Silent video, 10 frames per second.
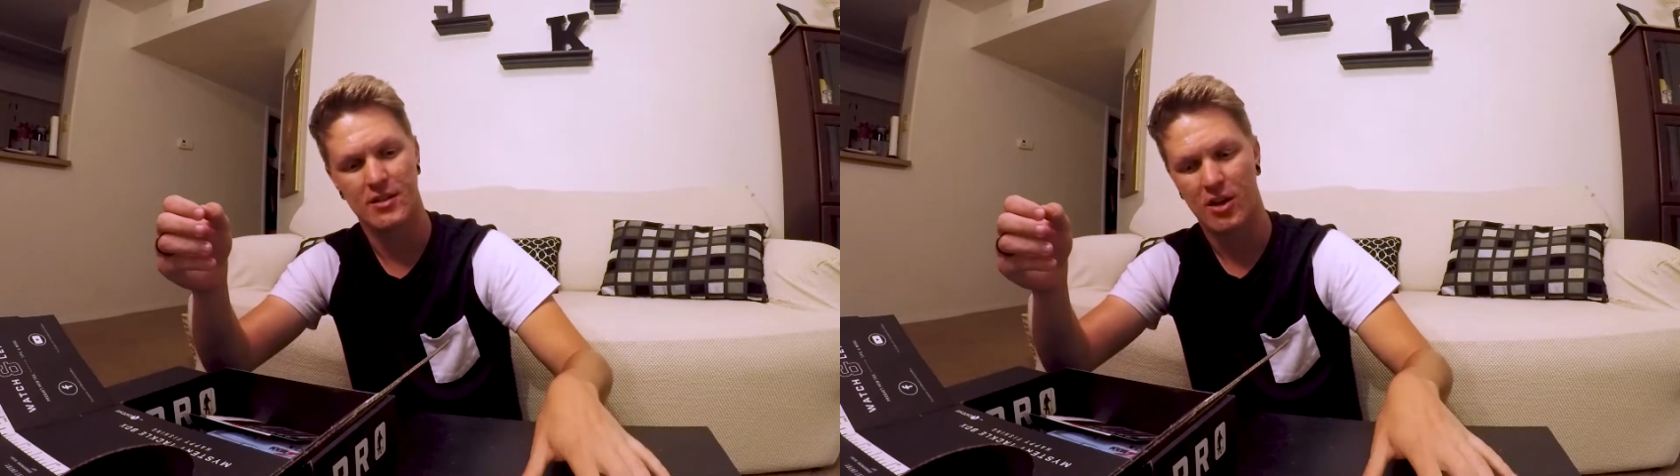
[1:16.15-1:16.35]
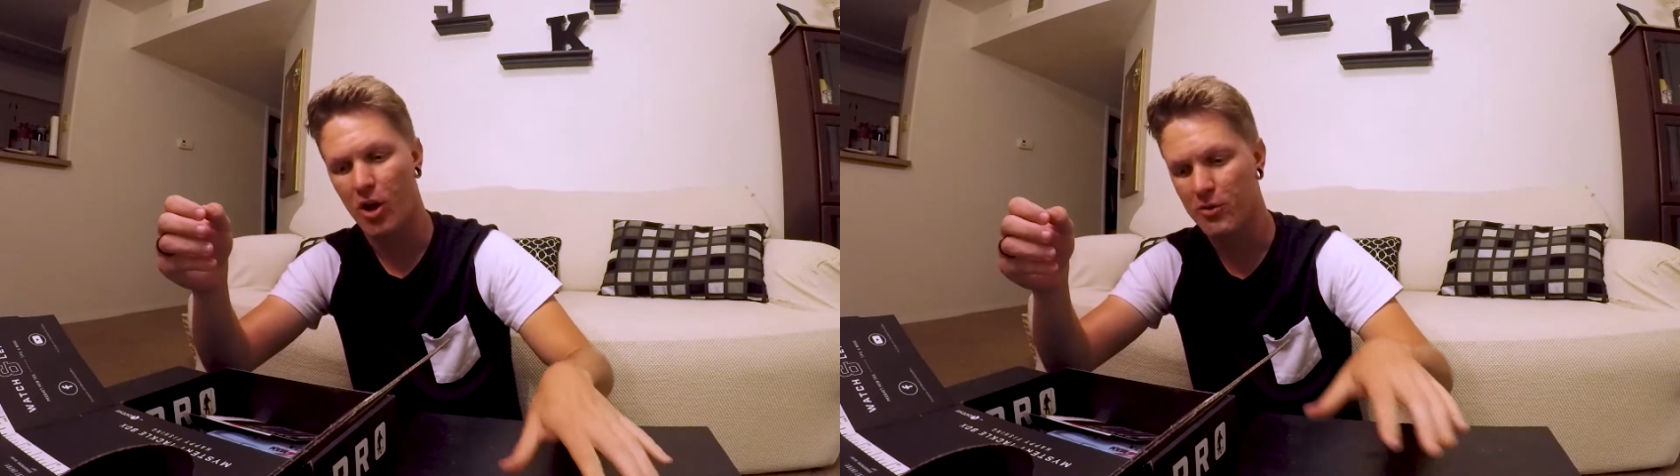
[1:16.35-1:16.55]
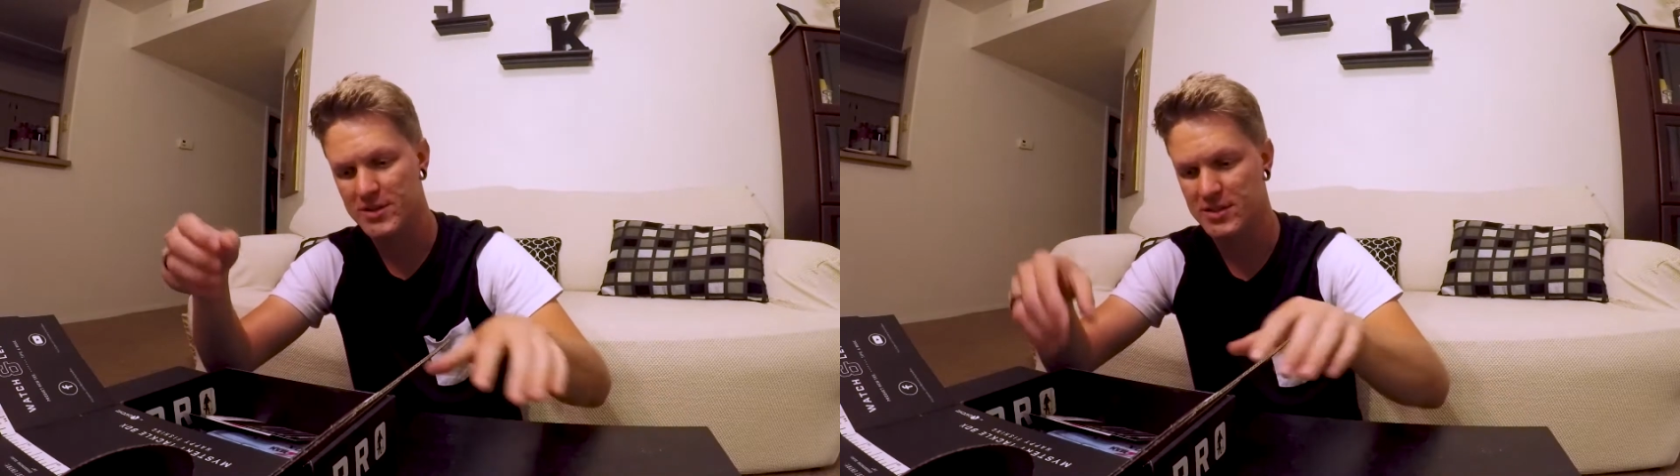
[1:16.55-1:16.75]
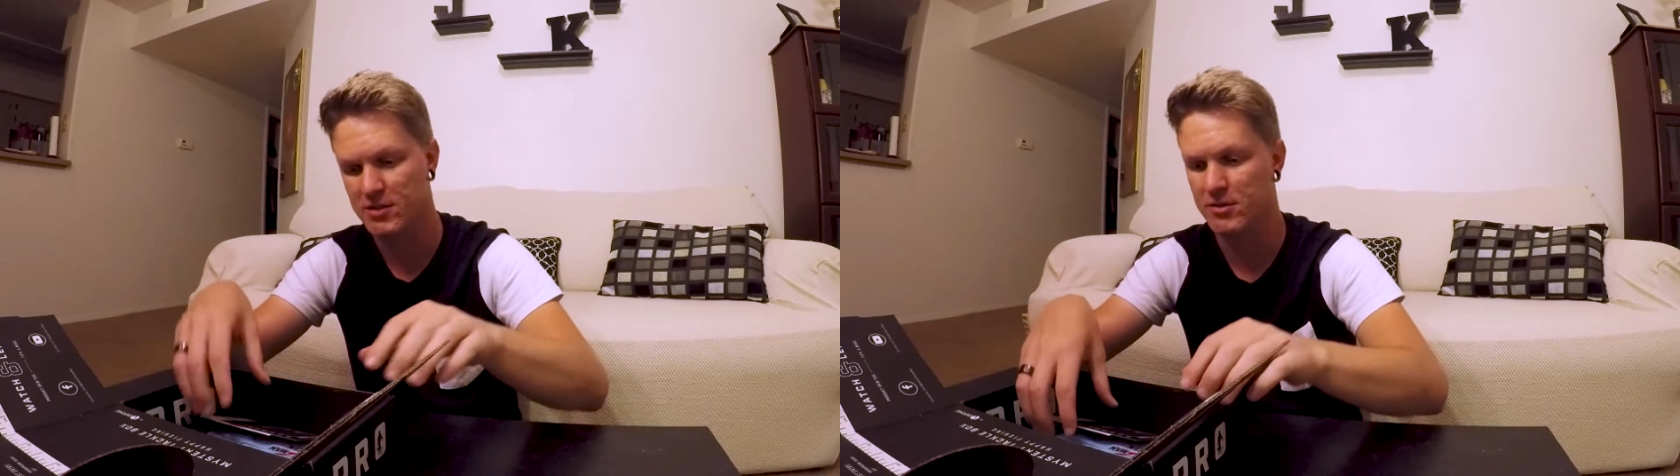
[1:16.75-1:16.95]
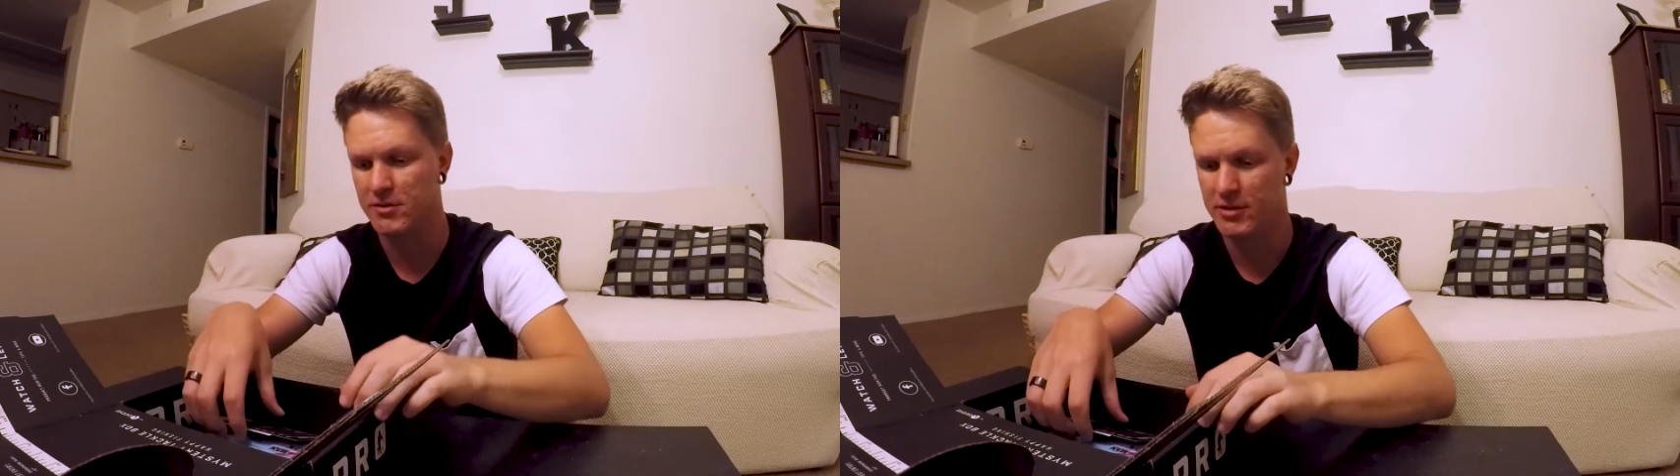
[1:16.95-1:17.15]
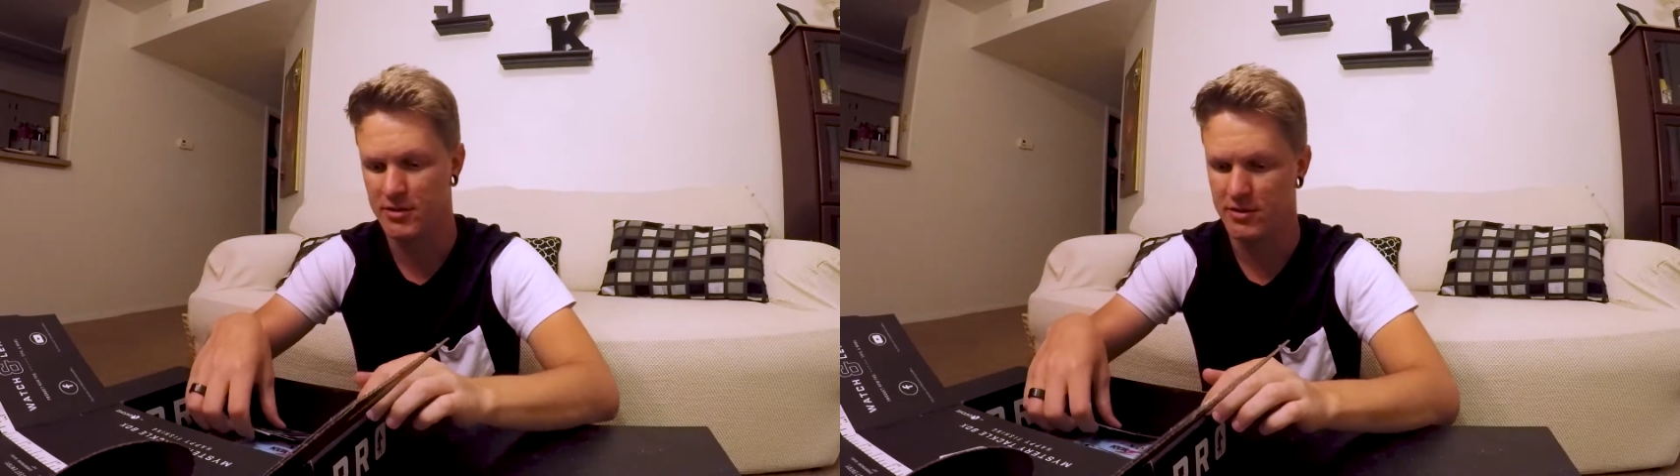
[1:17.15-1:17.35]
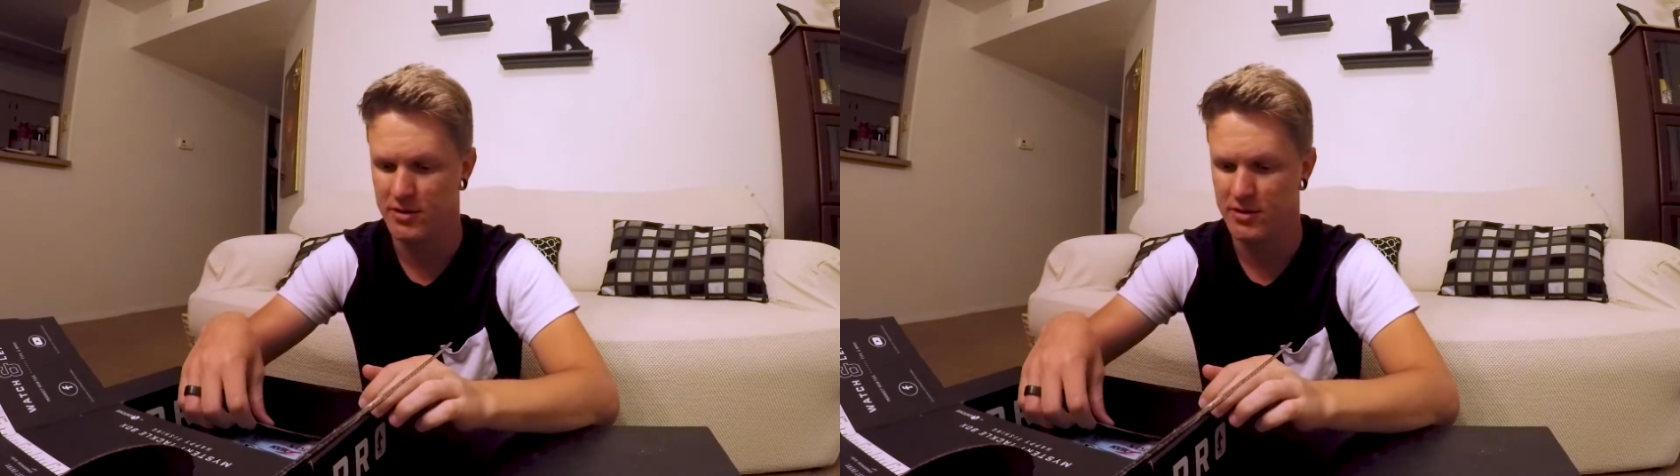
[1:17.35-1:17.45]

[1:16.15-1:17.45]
always included.